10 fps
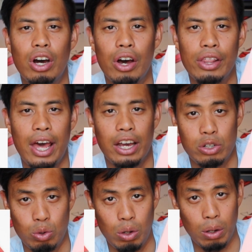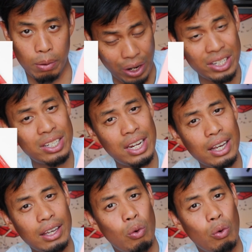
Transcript: on the actual breadstick.